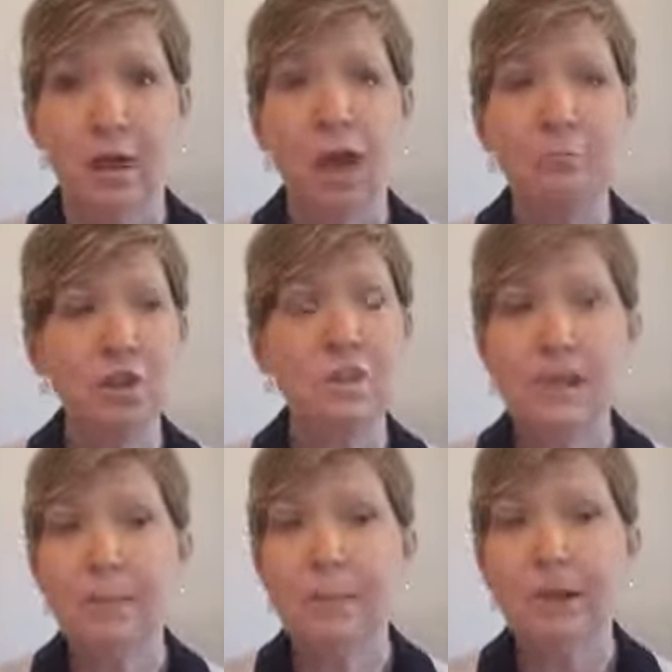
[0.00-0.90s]
I'm just
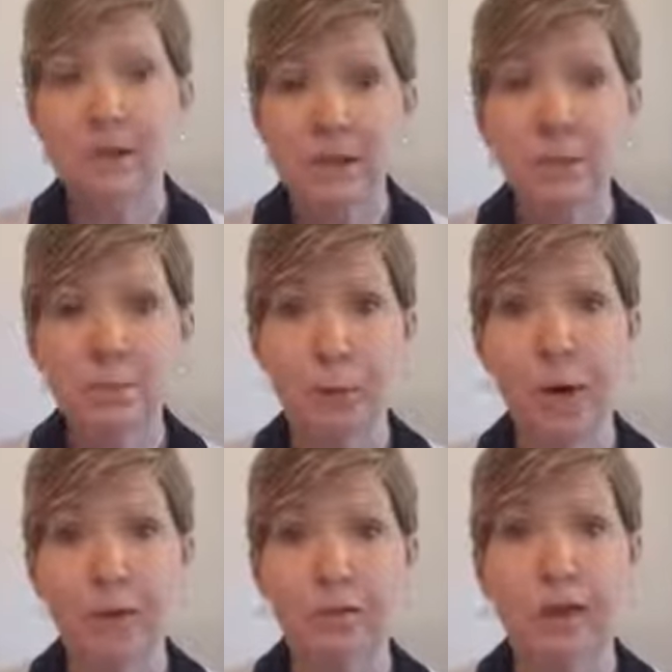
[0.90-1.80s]
keeping this
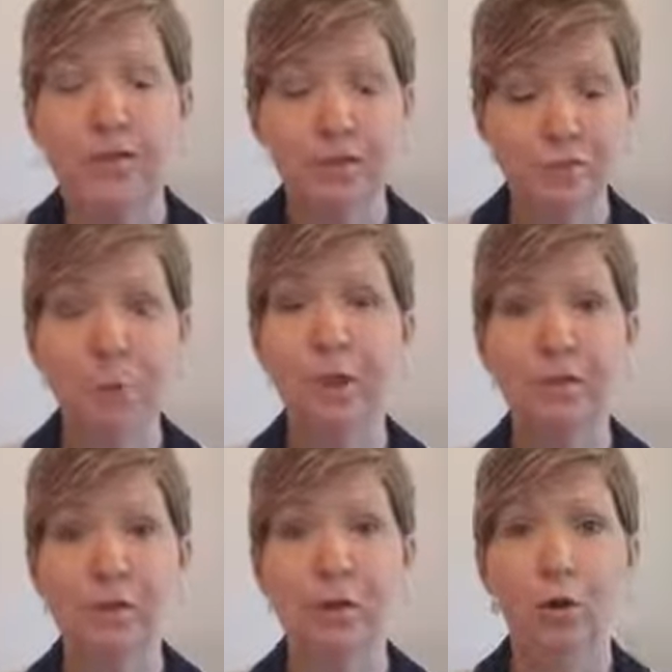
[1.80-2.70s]
part
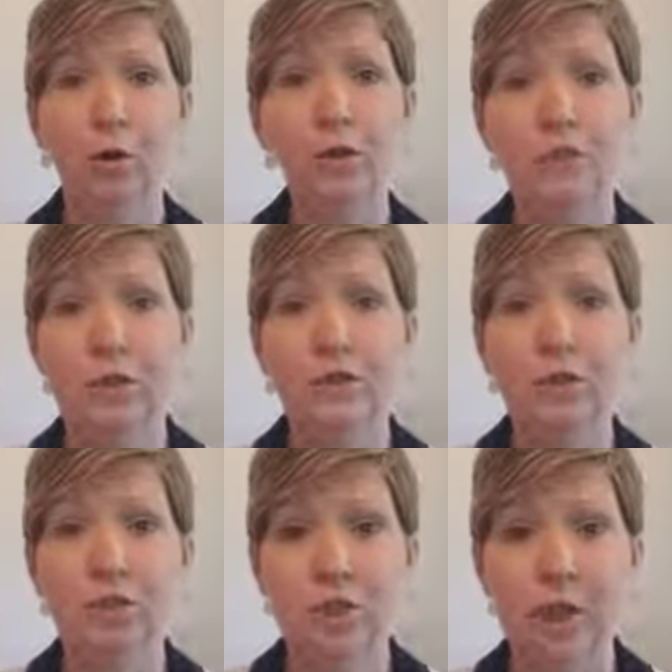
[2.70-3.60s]
that holds on
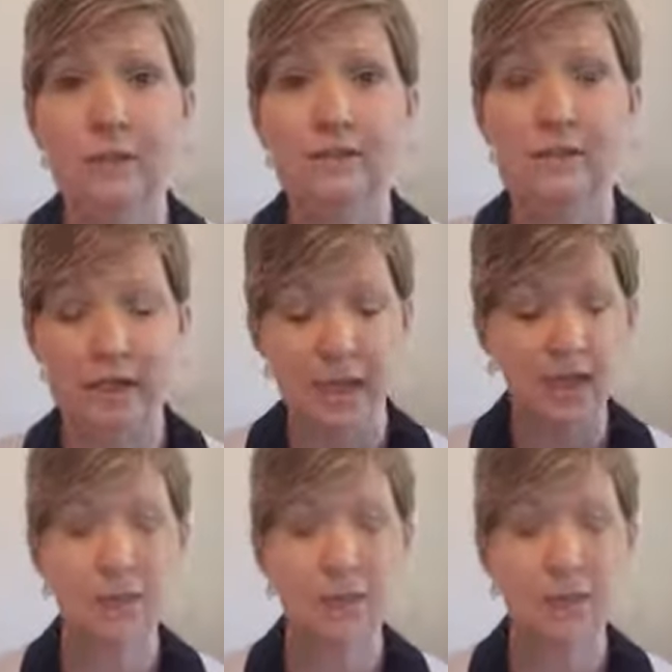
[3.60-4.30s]
to jealousy,